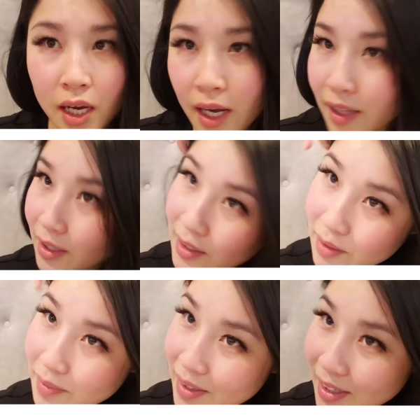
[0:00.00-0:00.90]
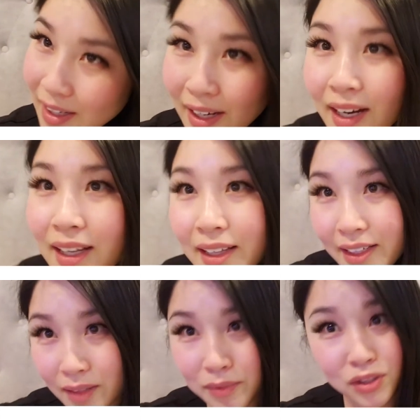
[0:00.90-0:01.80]
I like them. I like
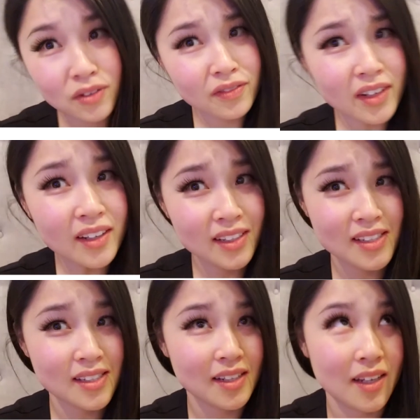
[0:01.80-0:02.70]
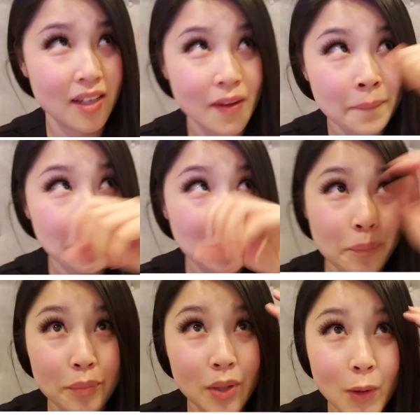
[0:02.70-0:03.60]
them. So far, this is like
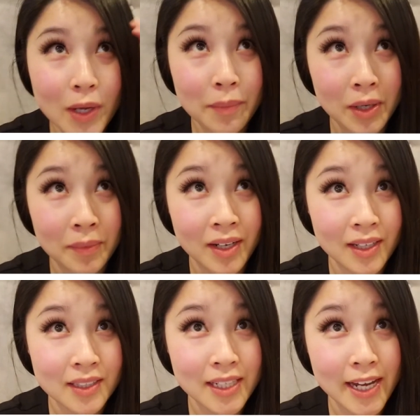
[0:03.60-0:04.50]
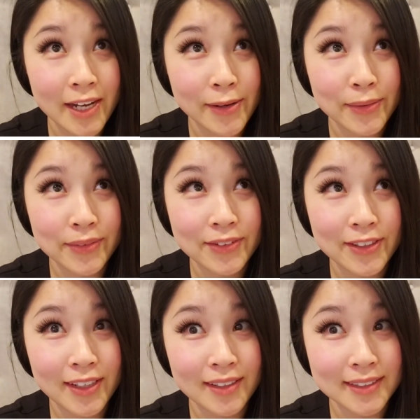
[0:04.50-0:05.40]
blowing my mind how
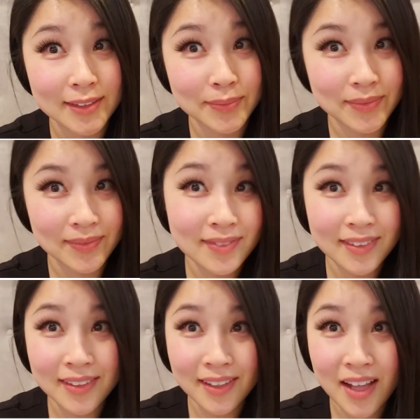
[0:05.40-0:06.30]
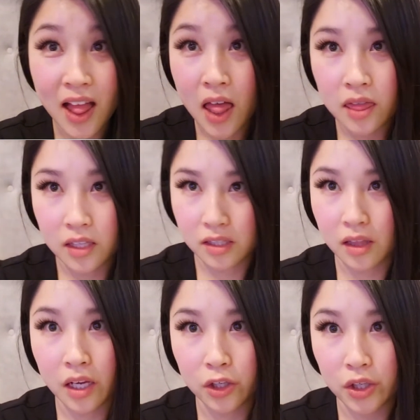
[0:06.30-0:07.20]
awesome this
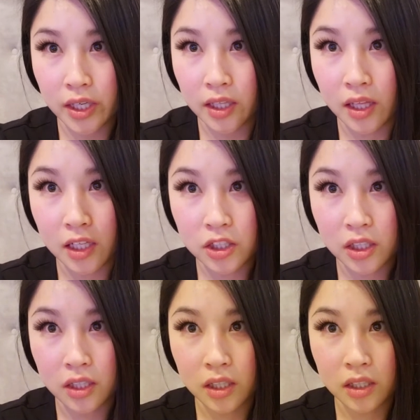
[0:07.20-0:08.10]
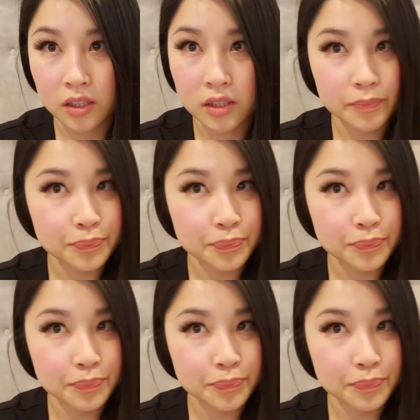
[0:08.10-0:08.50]
liner and lash kit is.